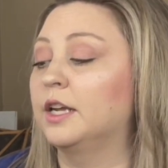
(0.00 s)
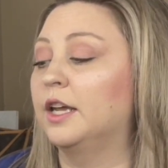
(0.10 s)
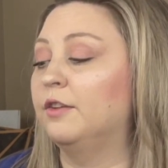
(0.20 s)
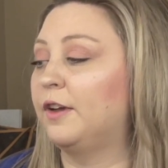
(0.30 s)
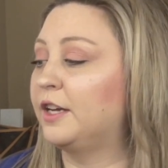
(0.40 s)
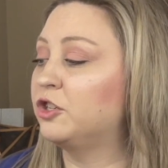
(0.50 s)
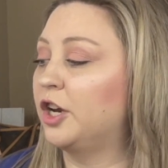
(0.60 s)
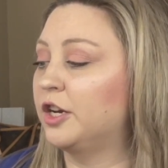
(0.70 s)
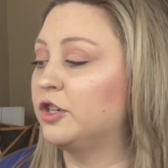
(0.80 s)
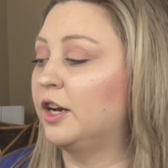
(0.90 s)
if I could
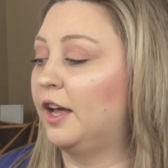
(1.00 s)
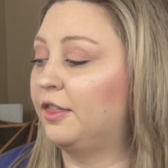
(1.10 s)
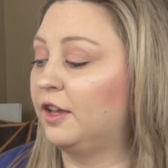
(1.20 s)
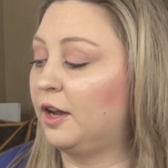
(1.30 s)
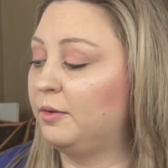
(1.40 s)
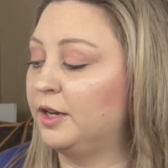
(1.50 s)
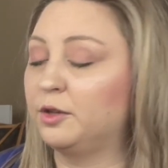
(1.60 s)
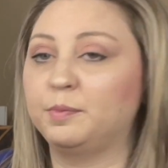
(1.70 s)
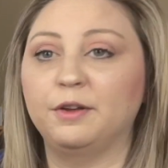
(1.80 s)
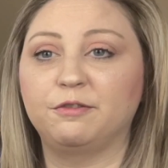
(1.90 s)
change it, I think I would either
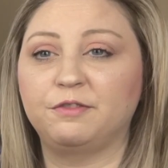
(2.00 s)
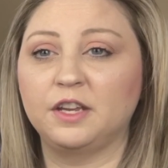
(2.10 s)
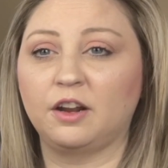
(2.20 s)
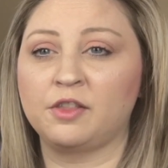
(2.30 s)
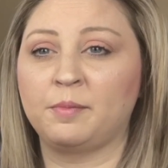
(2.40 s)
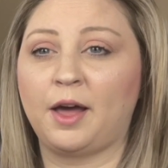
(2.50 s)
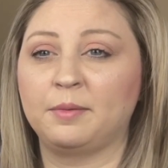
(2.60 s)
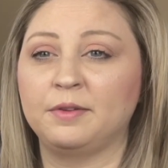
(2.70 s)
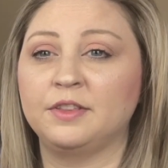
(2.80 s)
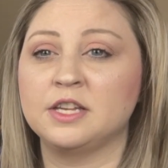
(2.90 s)
put feet on the bottom
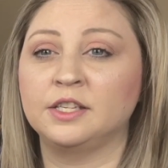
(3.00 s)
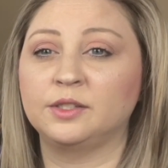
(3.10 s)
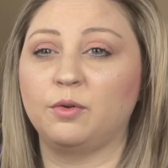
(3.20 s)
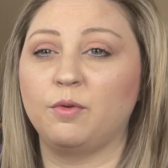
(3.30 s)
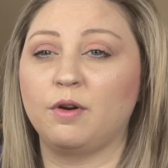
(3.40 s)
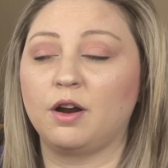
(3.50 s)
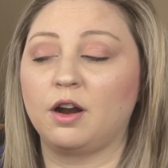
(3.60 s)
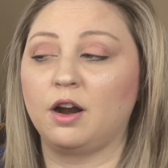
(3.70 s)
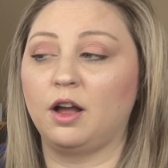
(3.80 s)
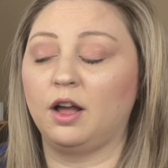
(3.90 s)
of this,
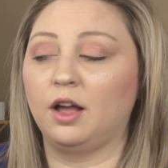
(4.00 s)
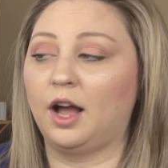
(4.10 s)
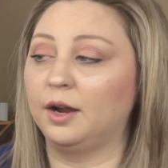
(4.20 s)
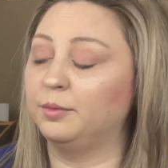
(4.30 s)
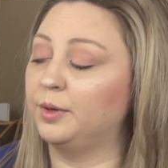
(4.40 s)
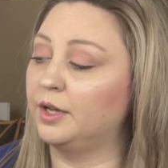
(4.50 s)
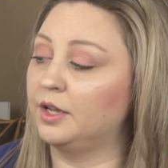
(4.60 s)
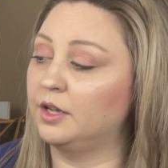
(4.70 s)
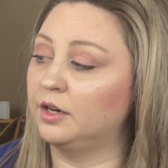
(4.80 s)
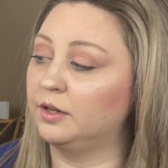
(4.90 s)
or I
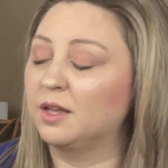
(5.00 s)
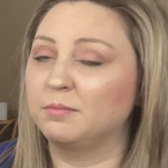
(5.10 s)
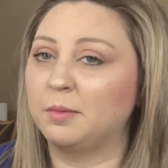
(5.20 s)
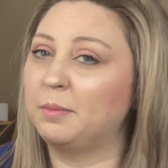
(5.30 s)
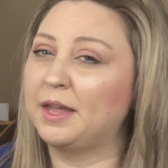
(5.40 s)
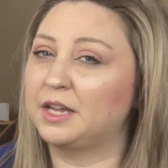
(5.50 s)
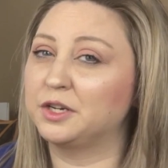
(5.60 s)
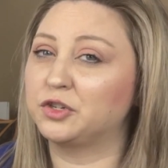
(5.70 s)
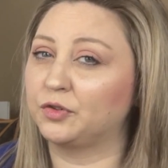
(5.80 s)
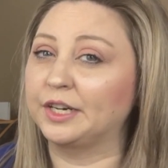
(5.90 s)
would maybe make it a
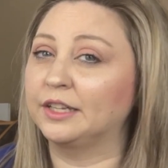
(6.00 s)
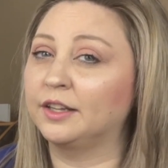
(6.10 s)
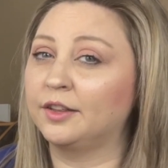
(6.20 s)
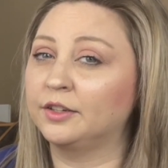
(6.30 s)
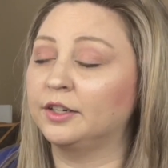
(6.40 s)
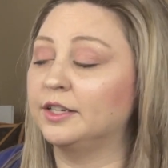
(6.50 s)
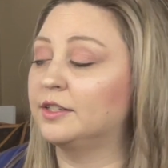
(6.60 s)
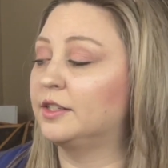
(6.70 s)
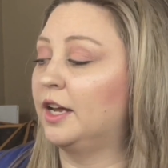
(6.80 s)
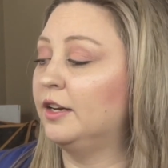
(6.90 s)
treated leather
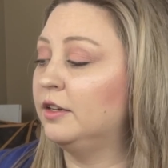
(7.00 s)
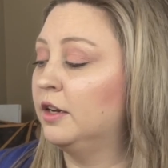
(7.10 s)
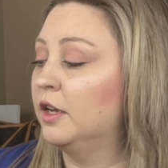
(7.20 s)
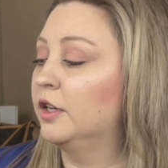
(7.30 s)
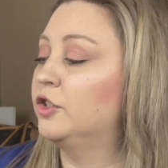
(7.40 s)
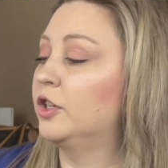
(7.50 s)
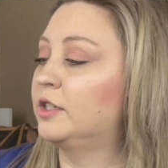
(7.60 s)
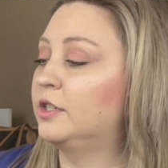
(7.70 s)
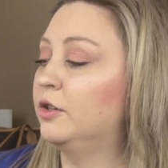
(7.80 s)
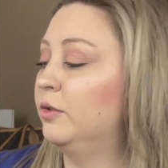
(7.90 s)
instead,
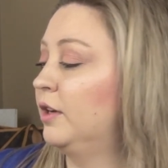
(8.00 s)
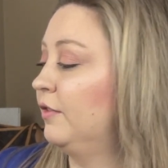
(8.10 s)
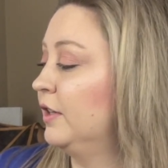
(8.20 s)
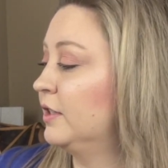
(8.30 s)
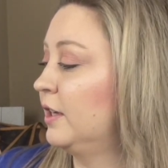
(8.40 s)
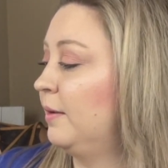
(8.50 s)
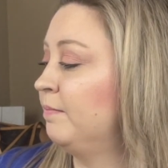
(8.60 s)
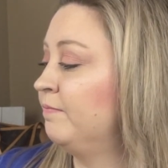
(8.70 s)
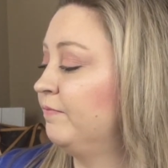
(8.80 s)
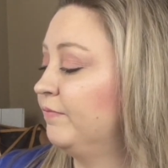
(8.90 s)
just to give it some,